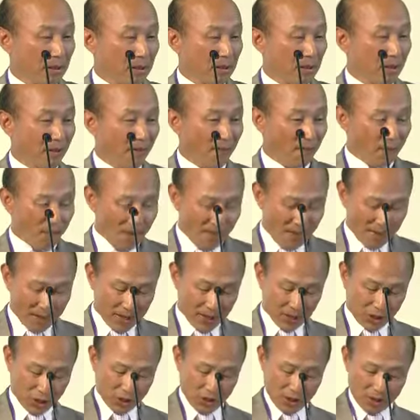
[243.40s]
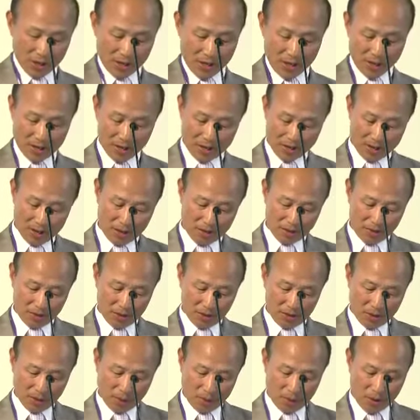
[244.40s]
The publishing
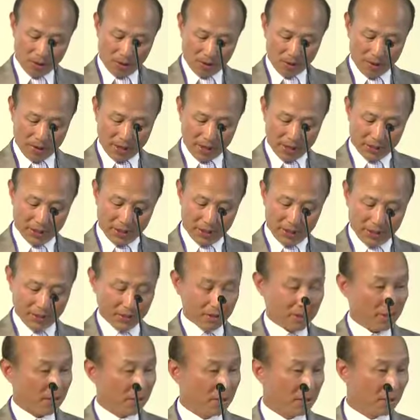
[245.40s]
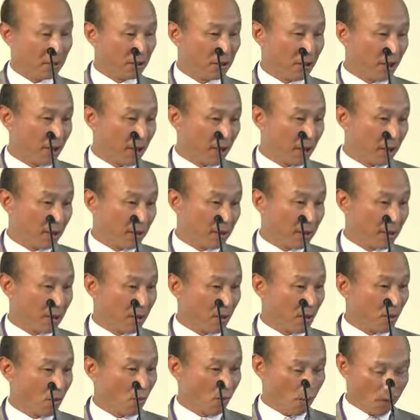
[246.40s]
with blog engines such as
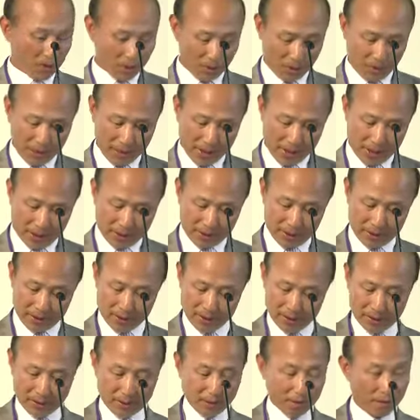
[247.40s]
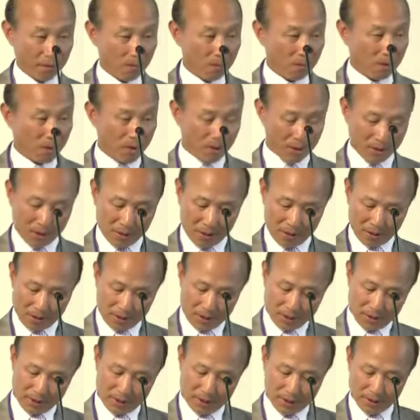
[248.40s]
WordPress, Blogger,
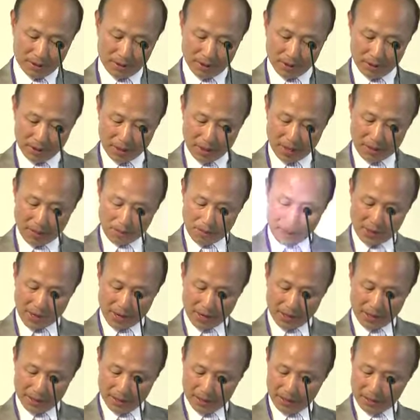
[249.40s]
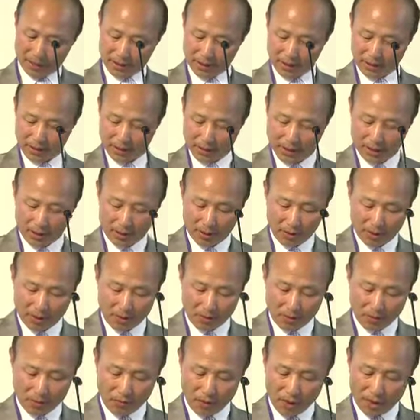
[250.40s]
Typepad,
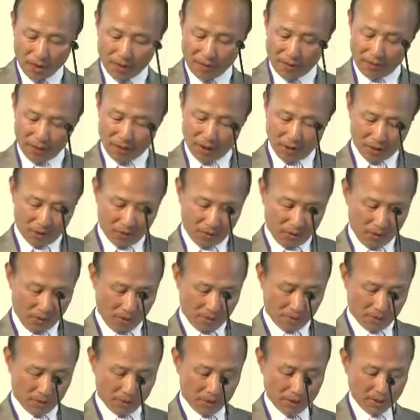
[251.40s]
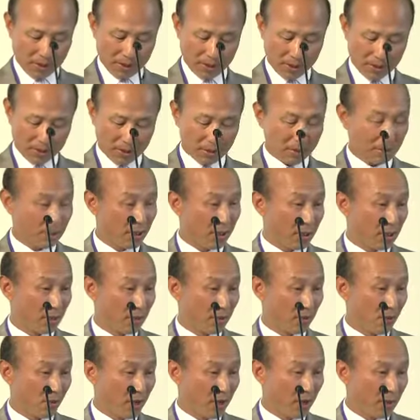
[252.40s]
wiki platforms such as
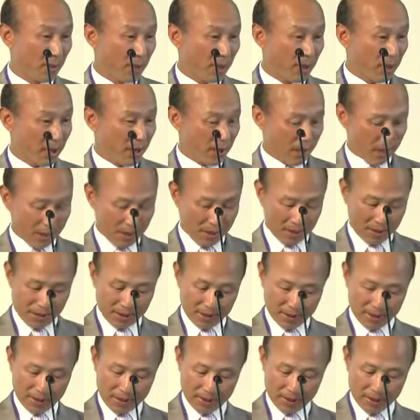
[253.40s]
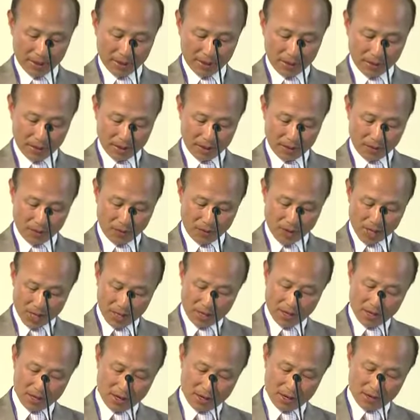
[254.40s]
Wikipedia,
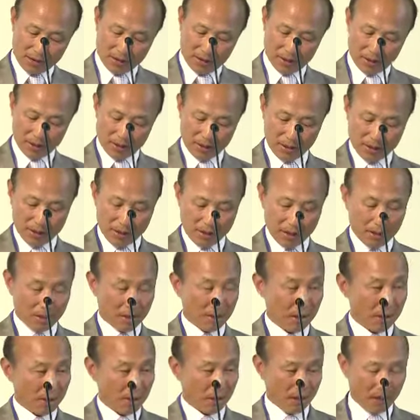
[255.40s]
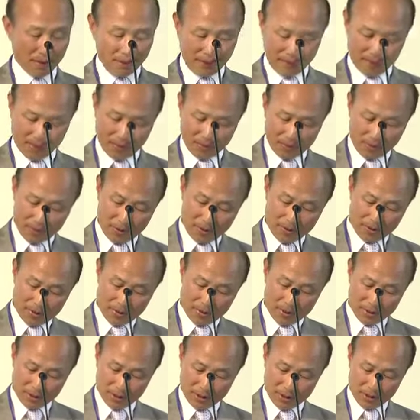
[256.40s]
Wikia, live
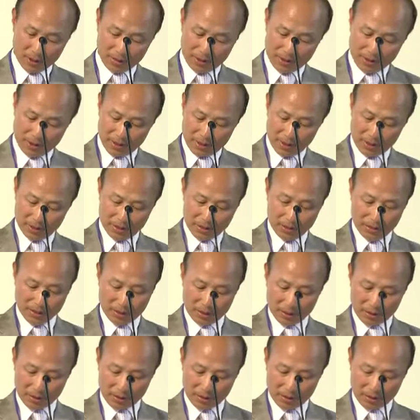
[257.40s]
blog services,